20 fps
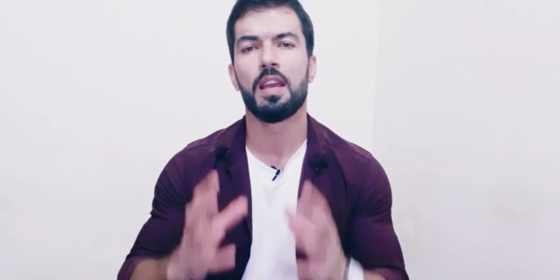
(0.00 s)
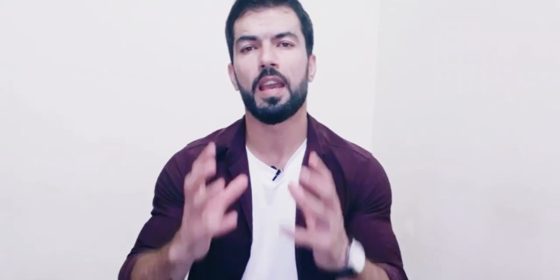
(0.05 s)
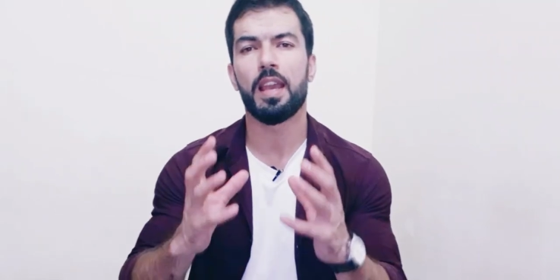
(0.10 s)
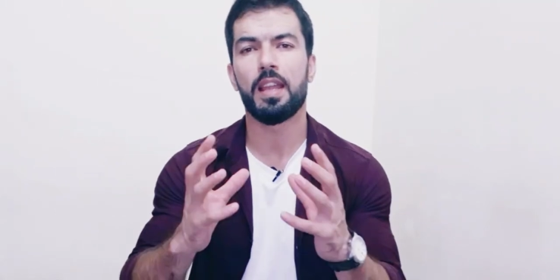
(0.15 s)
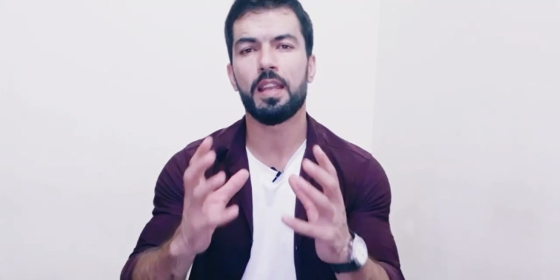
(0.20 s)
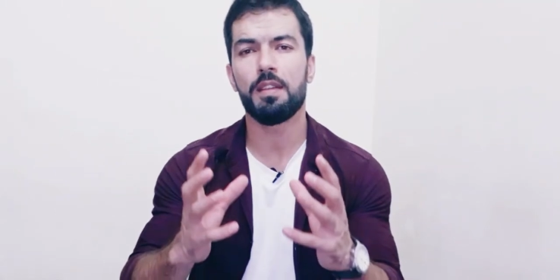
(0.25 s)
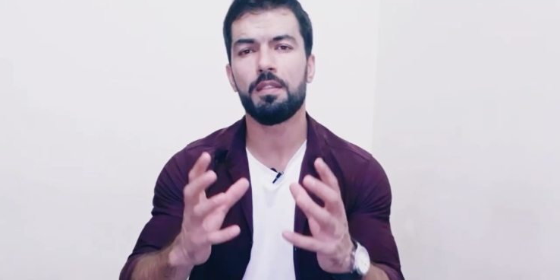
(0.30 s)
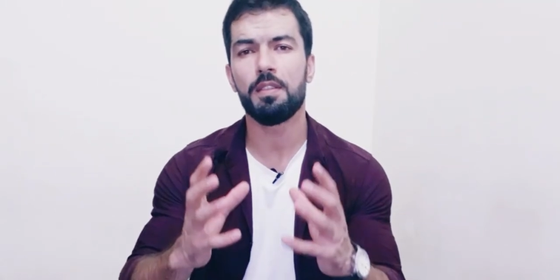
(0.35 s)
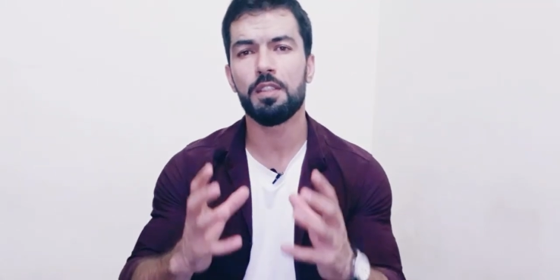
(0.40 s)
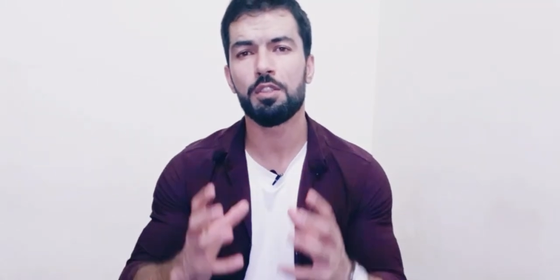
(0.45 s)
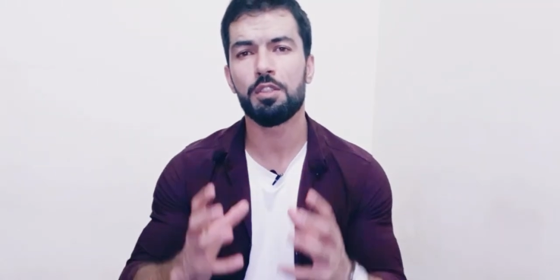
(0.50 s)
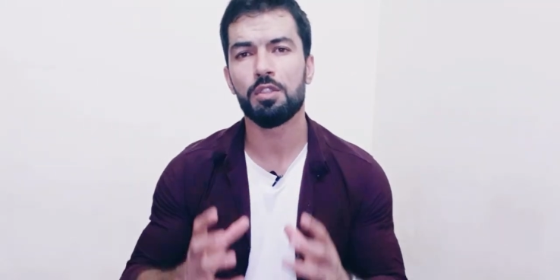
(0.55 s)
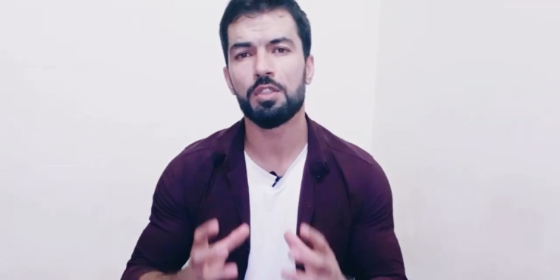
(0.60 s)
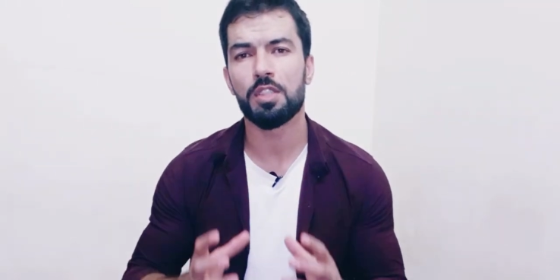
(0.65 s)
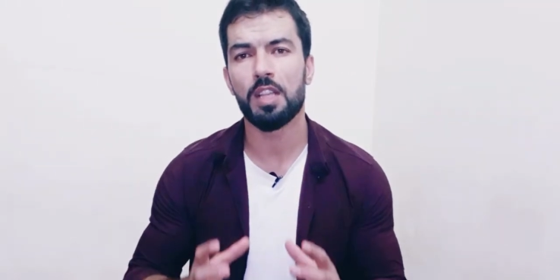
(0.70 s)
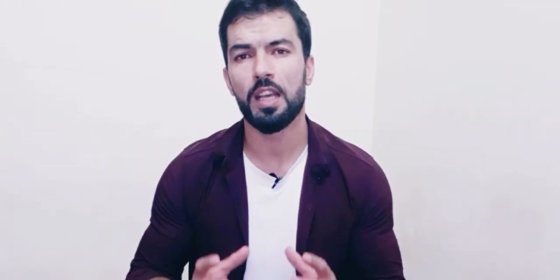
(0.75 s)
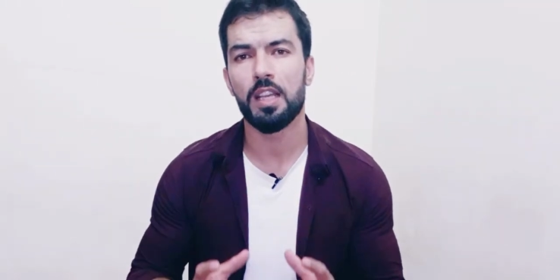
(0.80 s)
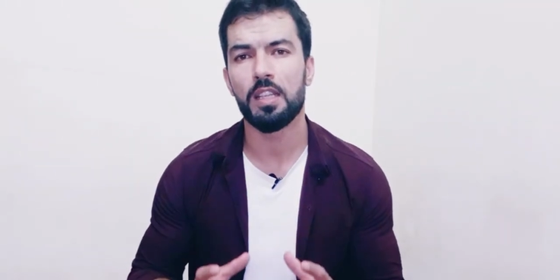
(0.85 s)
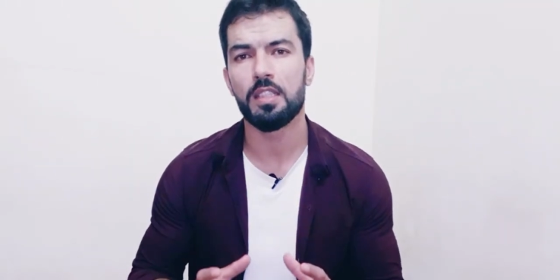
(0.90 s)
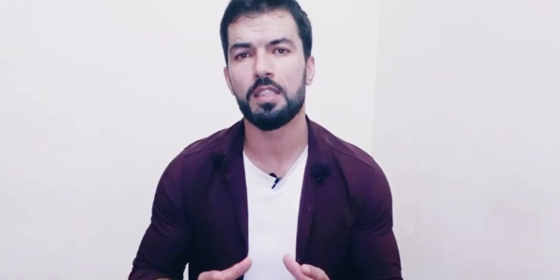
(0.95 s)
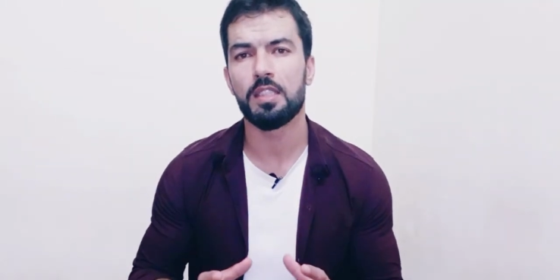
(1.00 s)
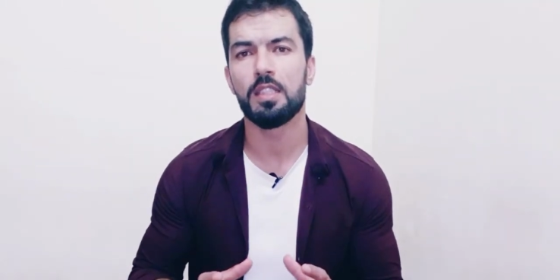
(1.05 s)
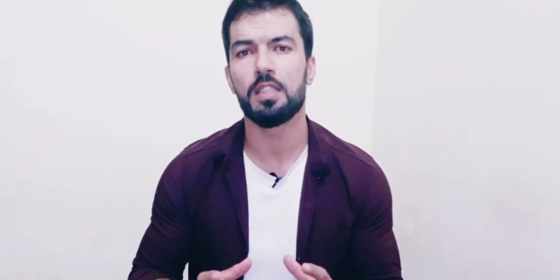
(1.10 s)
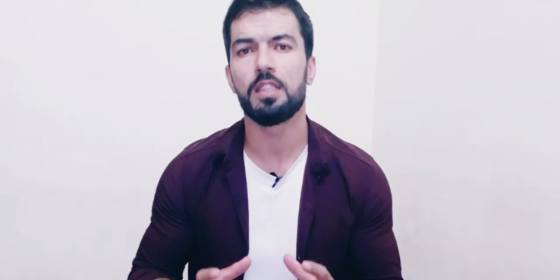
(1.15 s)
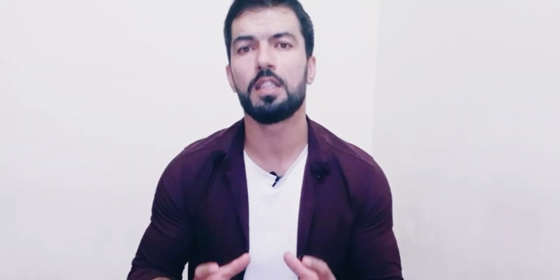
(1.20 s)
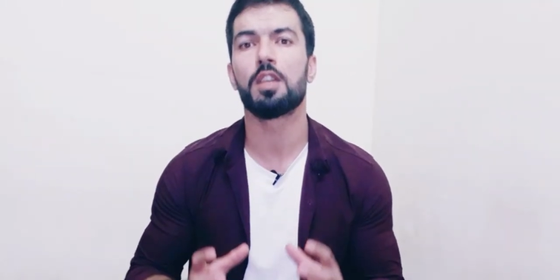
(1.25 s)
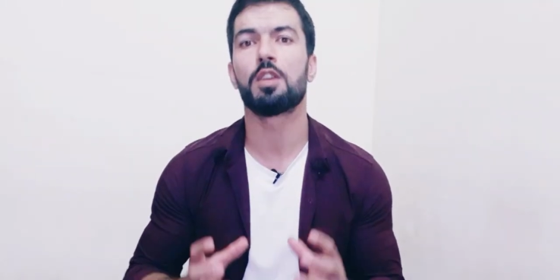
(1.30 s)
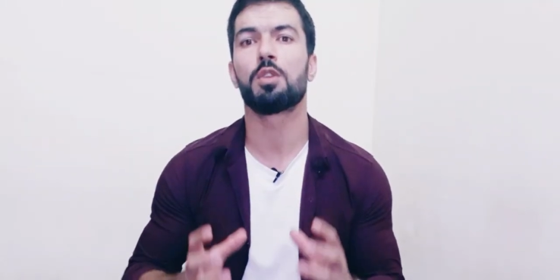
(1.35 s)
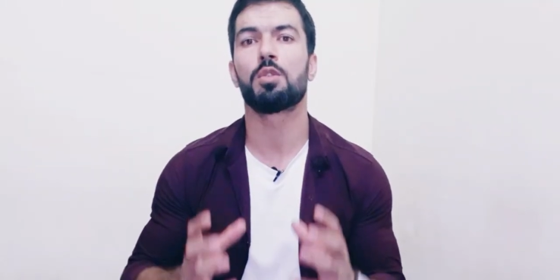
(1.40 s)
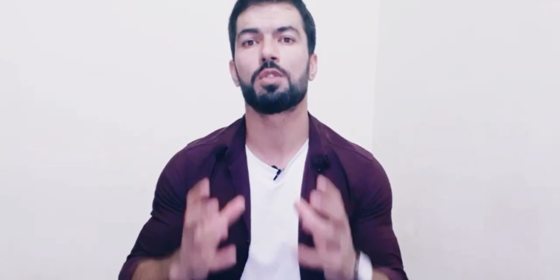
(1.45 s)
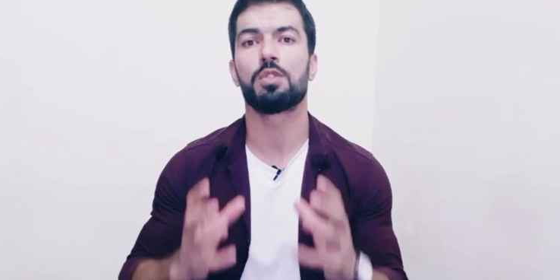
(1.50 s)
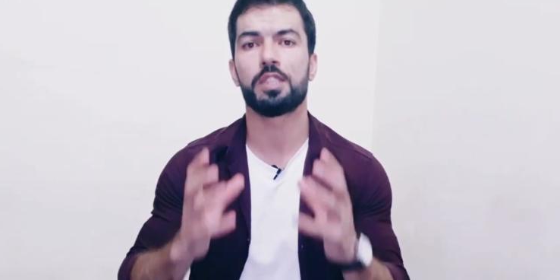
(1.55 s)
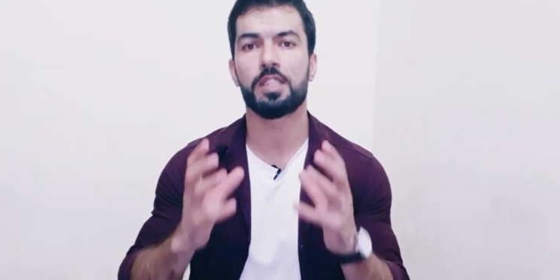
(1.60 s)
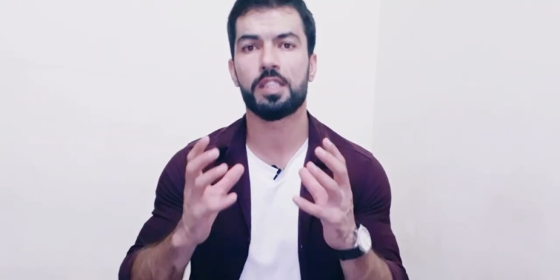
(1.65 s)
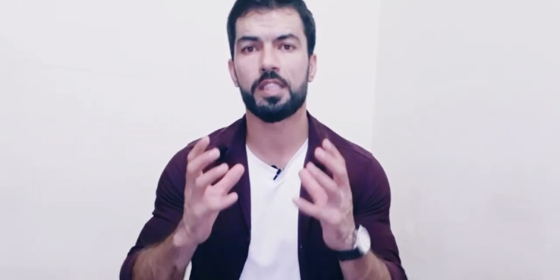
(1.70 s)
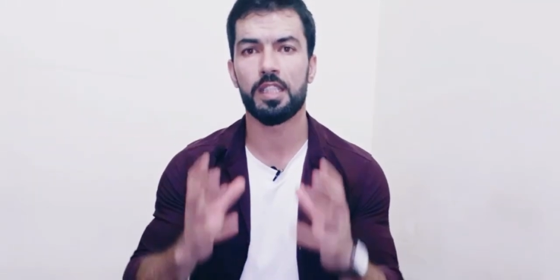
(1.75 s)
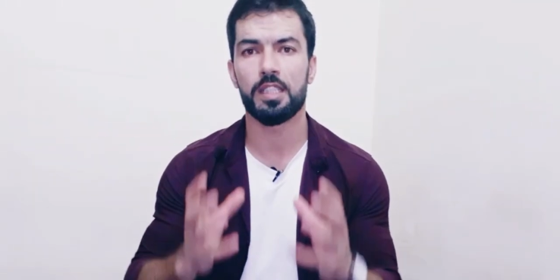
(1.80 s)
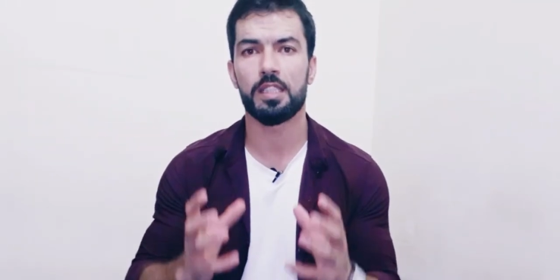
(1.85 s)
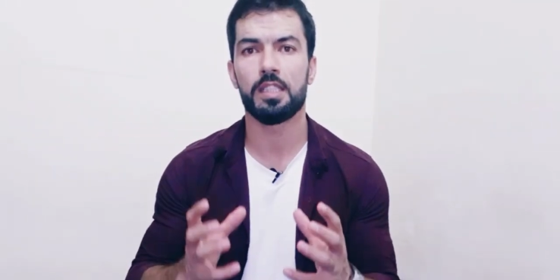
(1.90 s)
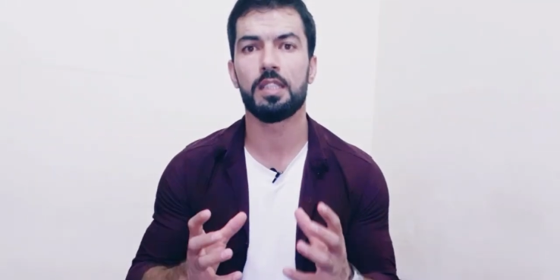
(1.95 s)
In every society, there are
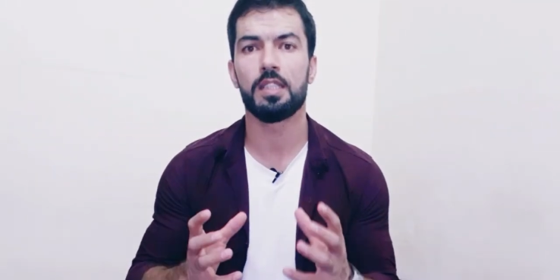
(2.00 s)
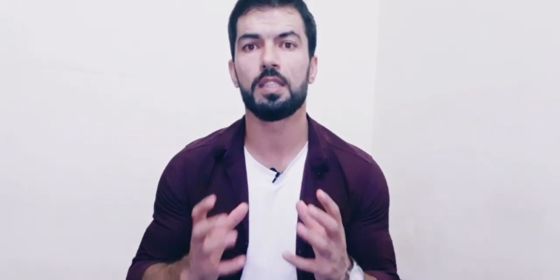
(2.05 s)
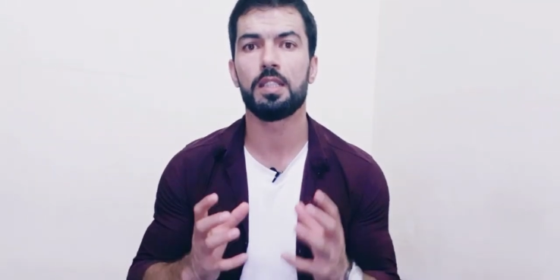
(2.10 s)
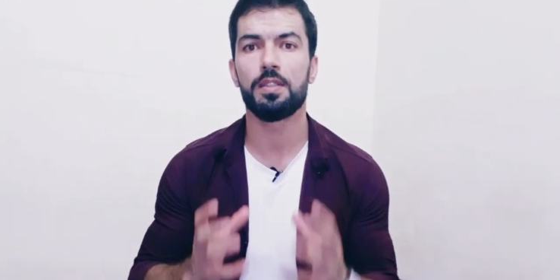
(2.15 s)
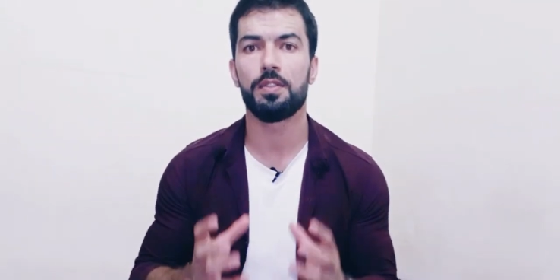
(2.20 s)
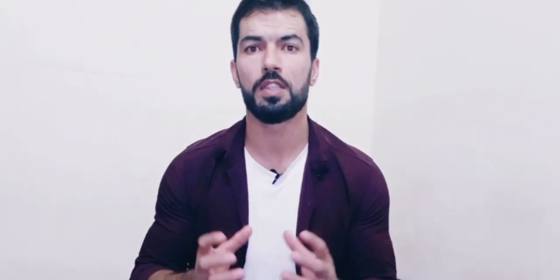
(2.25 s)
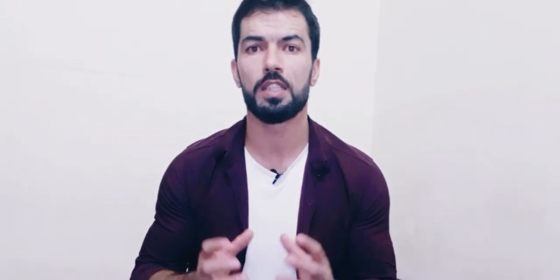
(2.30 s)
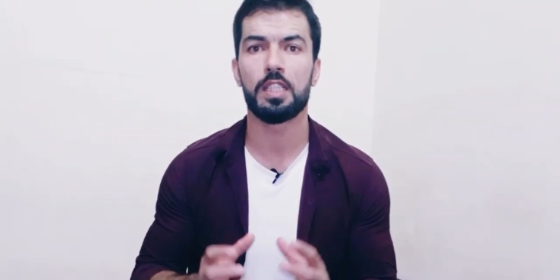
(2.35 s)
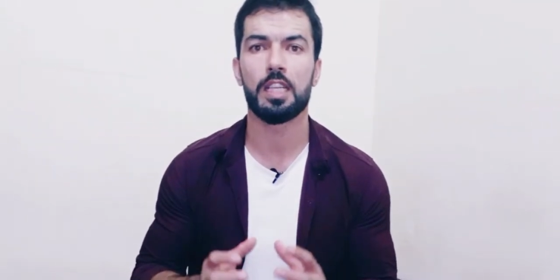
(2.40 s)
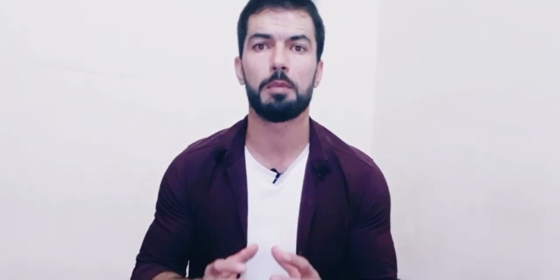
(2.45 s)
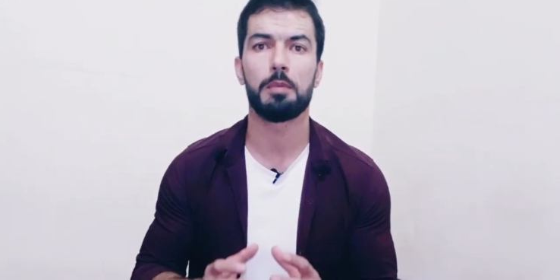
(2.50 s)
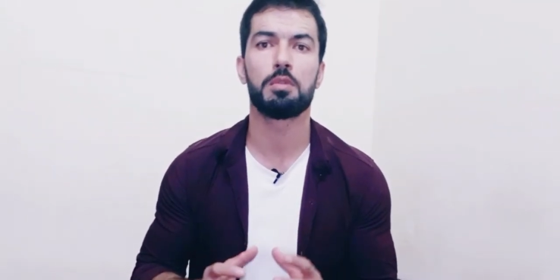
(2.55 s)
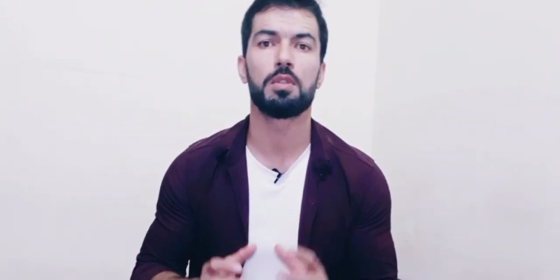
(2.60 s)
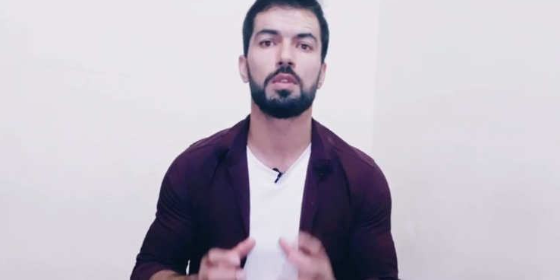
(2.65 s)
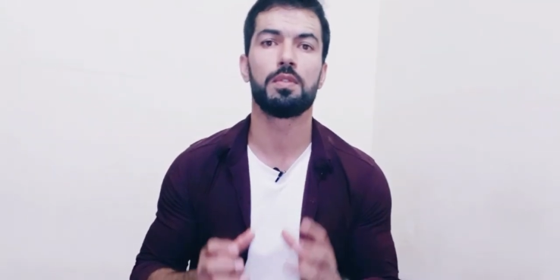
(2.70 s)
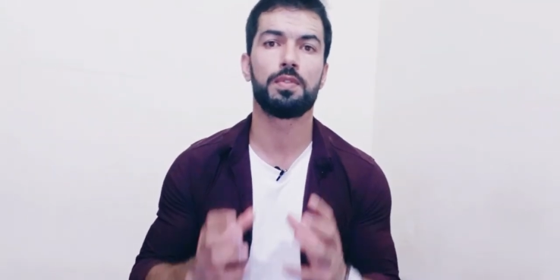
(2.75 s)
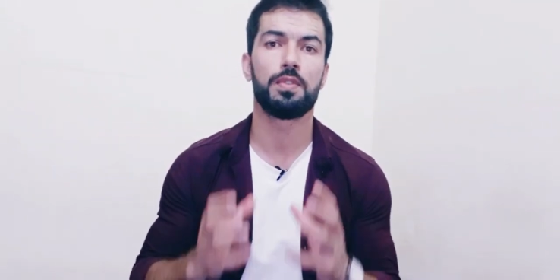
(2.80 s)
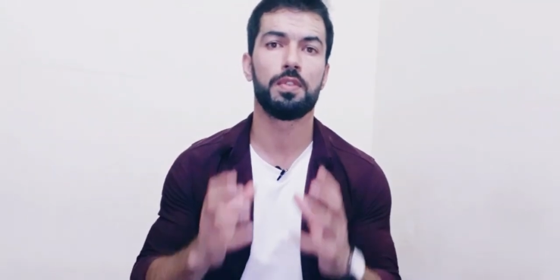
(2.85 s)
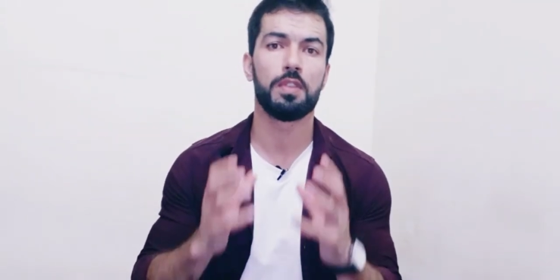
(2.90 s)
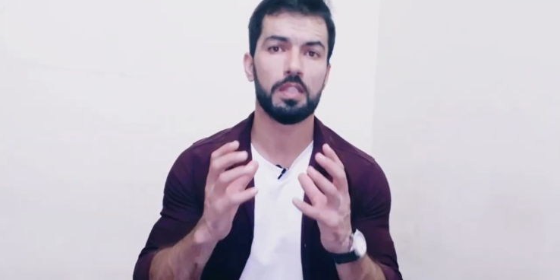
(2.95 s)
certain different types of